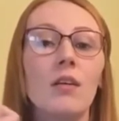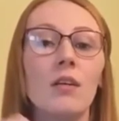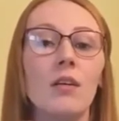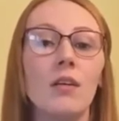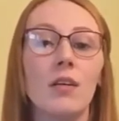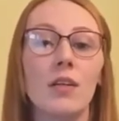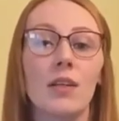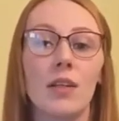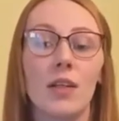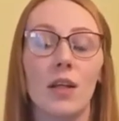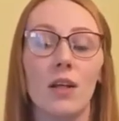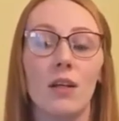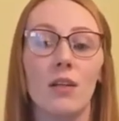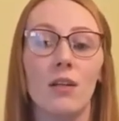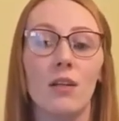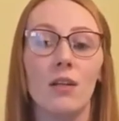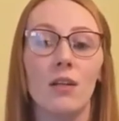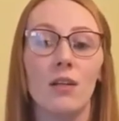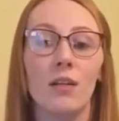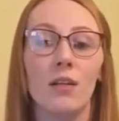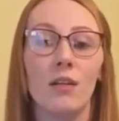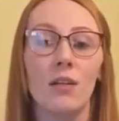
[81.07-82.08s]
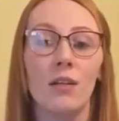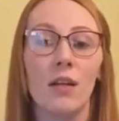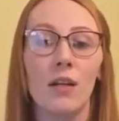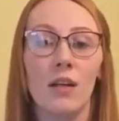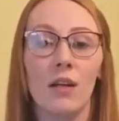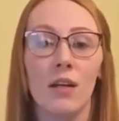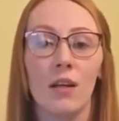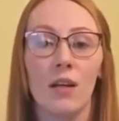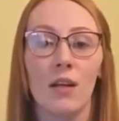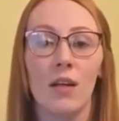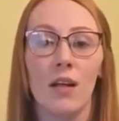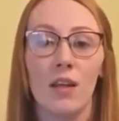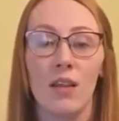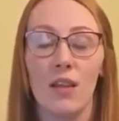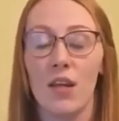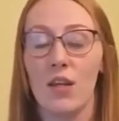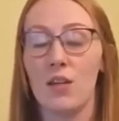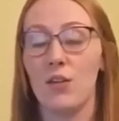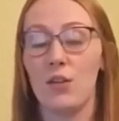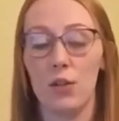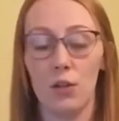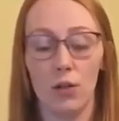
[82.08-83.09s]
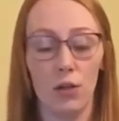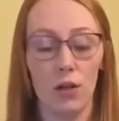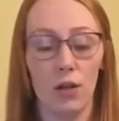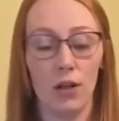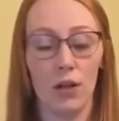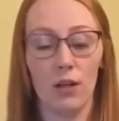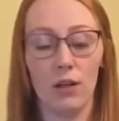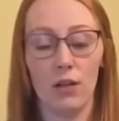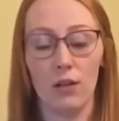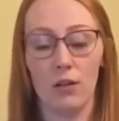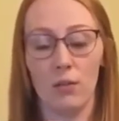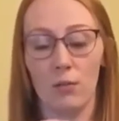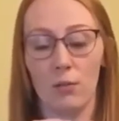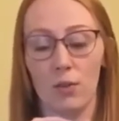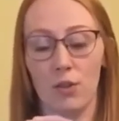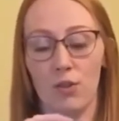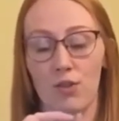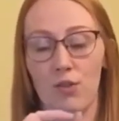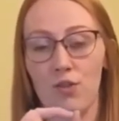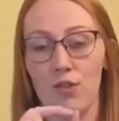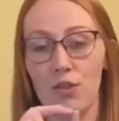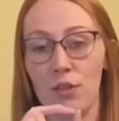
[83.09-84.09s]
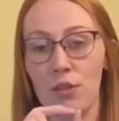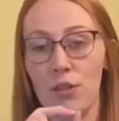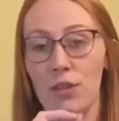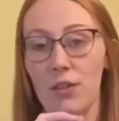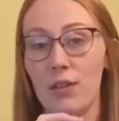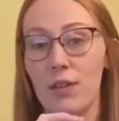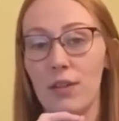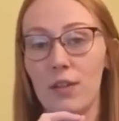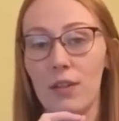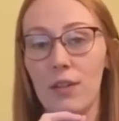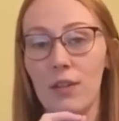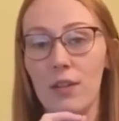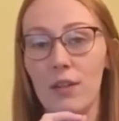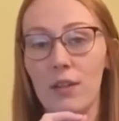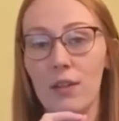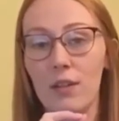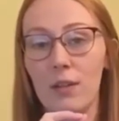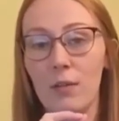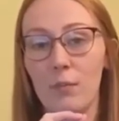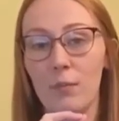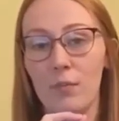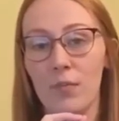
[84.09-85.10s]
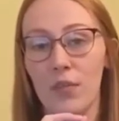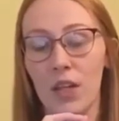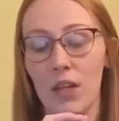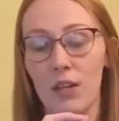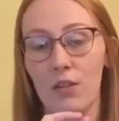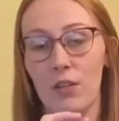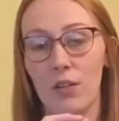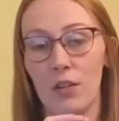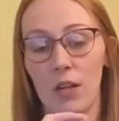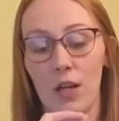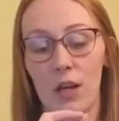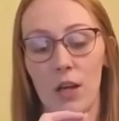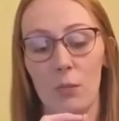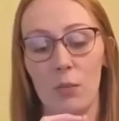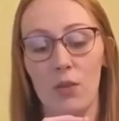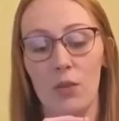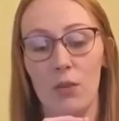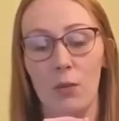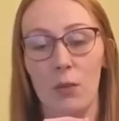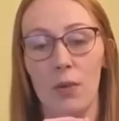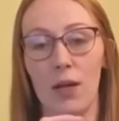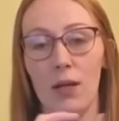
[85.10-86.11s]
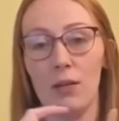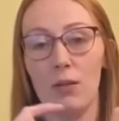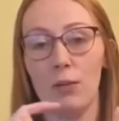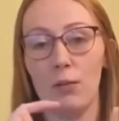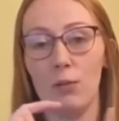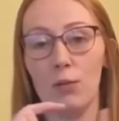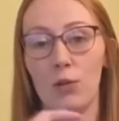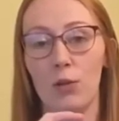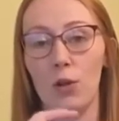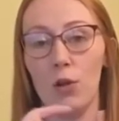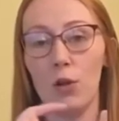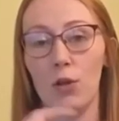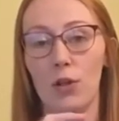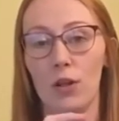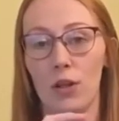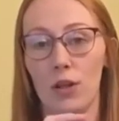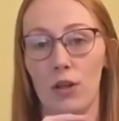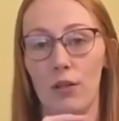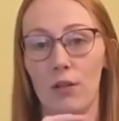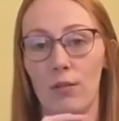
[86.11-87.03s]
Son. Then daughter, which is just a D, and you're tapping twice, so daughter.